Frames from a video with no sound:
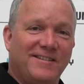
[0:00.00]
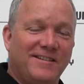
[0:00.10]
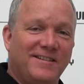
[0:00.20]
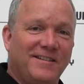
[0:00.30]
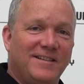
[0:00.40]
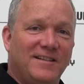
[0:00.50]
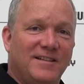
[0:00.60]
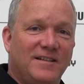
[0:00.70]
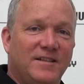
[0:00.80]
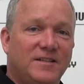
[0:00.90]

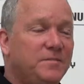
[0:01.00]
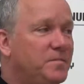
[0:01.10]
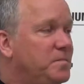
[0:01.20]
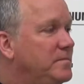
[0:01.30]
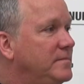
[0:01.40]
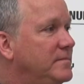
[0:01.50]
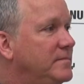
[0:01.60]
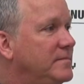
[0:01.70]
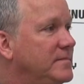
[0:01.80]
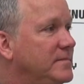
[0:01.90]

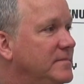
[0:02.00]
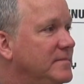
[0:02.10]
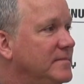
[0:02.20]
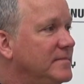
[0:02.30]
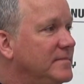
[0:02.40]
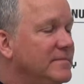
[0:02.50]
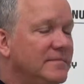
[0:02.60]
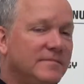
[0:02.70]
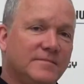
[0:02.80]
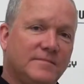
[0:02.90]

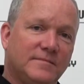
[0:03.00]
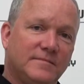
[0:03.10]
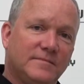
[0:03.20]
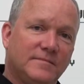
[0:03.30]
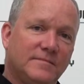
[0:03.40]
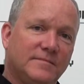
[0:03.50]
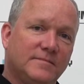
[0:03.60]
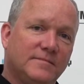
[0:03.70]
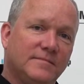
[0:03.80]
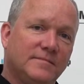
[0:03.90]

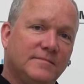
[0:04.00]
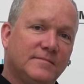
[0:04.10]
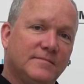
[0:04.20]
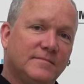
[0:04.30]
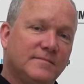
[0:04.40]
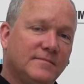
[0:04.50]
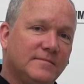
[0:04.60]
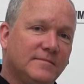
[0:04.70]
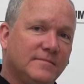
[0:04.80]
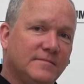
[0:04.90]

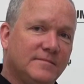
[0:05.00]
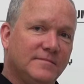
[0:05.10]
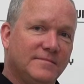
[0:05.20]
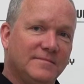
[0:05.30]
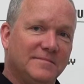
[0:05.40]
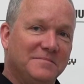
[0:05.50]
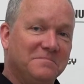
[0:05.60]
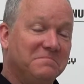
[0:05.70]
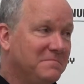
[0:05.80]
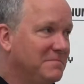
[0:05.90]

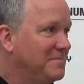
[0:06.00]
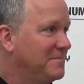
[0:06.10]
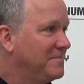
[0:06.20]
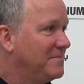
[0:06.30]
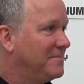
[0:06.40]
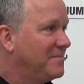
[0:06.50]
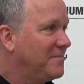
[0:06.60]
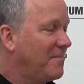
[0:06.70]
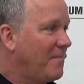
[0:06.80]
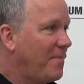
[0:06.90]

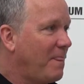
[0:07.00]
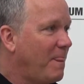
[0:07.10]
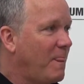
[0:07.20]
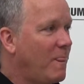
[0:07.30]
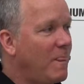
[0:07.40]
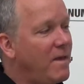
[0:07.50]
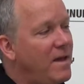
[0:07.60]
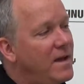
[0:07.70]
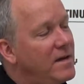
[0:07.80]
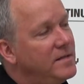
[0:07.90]
[no speech]